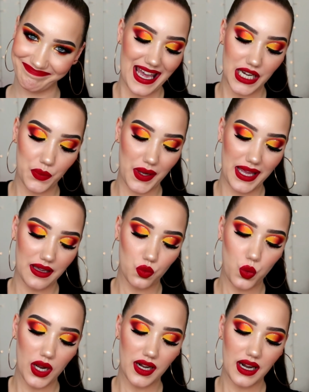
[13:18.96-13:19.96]
Anyway,
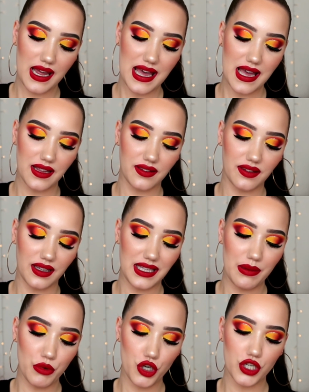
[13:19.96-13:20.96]
one has
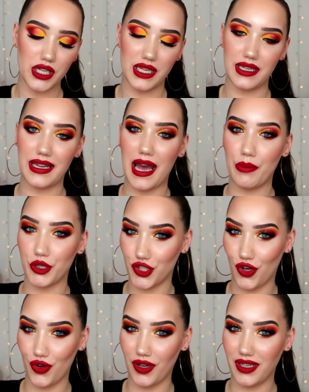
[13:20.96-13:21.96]
yimmered and yammered
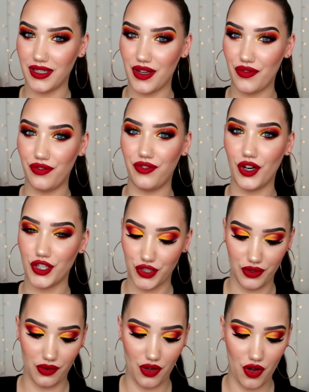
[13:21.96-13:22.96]
on far
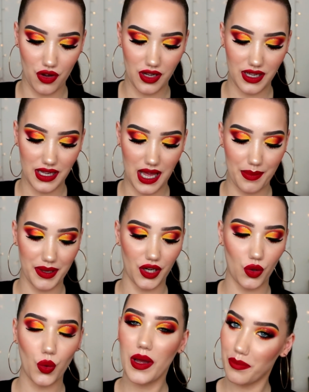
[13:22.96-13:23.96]
too long. I'm going
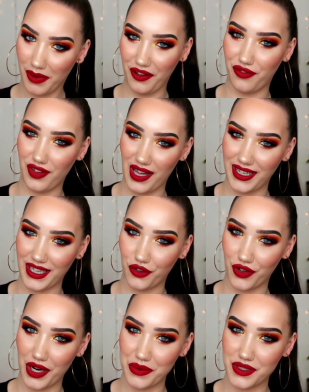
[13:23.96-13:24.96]
to quit my fannying
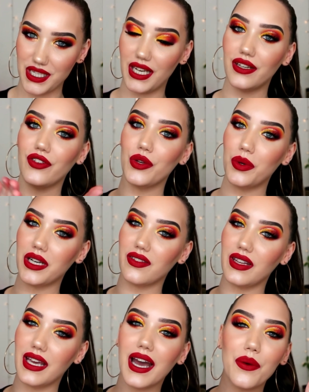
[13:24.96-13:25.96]
around, and if you want to
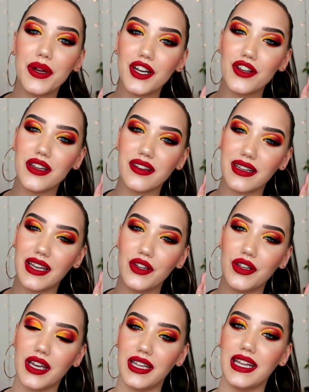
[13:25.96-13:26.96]
see how I got this eye
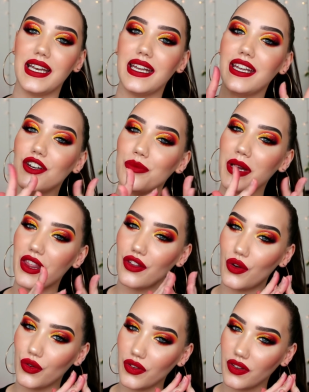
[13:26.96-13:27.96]
look and then hear my
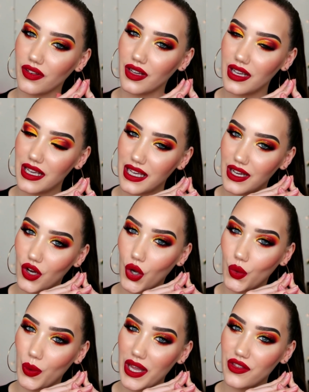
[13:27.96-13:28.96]
thoughts
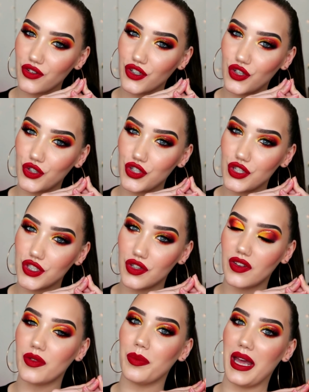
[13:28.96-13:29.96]
on whether or not you
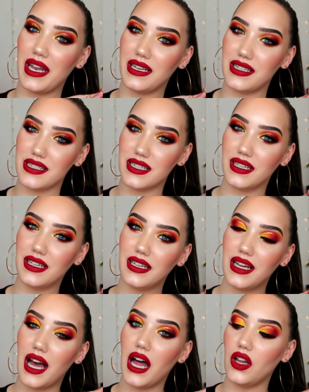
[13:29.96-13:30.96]
should spend
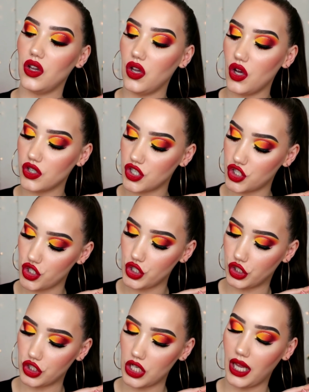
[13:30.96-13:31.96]
a
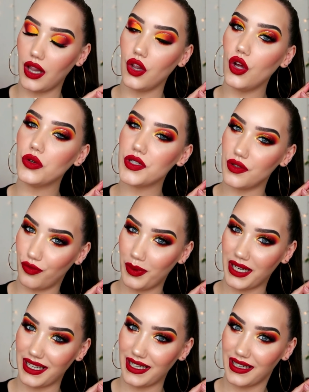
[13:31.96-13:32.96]
lot of
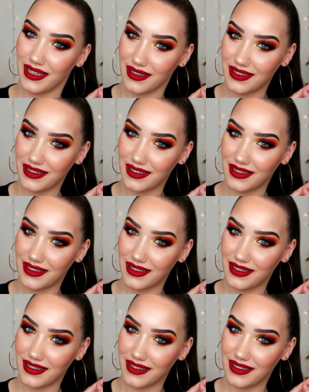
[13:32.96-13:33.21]
money